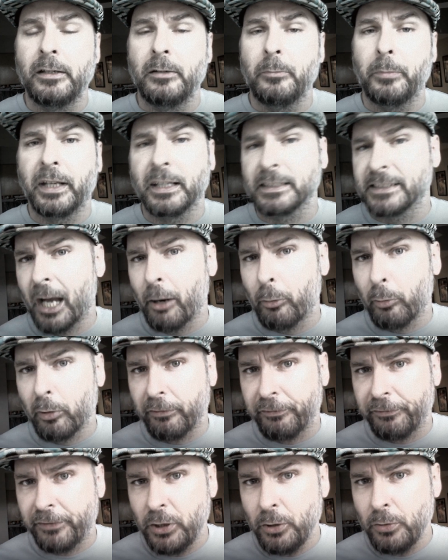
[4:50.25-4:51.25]
Because I
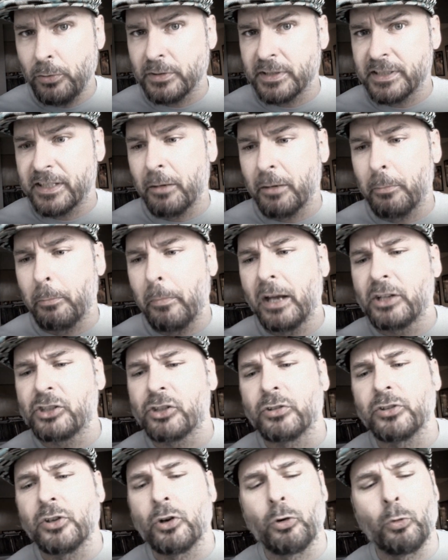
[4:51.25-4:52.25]
refuse to
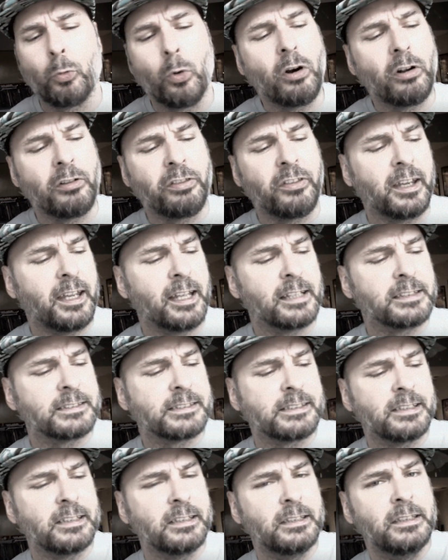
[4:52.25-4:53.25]
measure your worth
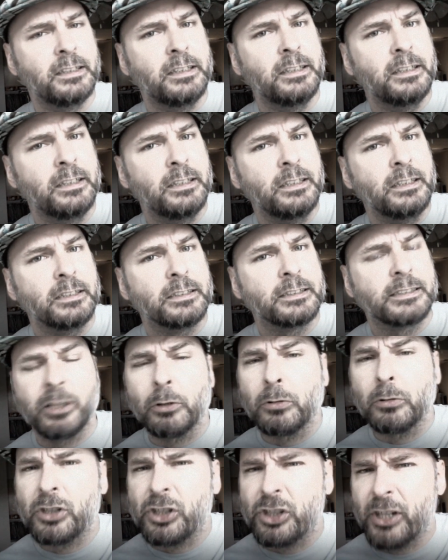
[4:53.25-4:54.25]
against
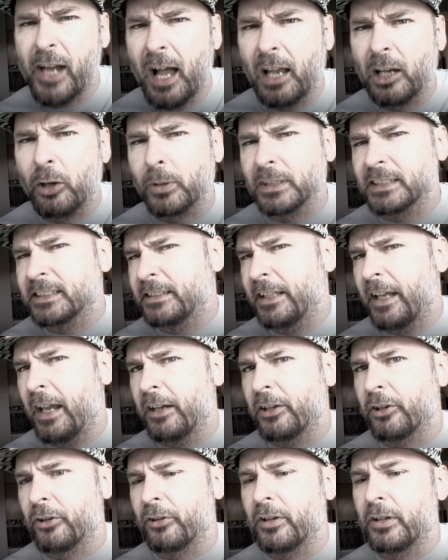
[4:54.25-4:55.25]
so shallow a
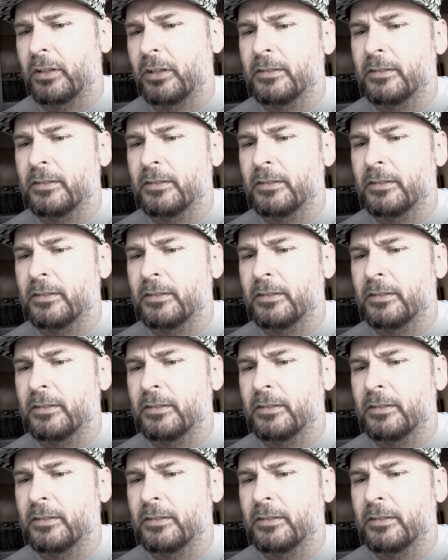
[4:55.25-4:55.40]
standard.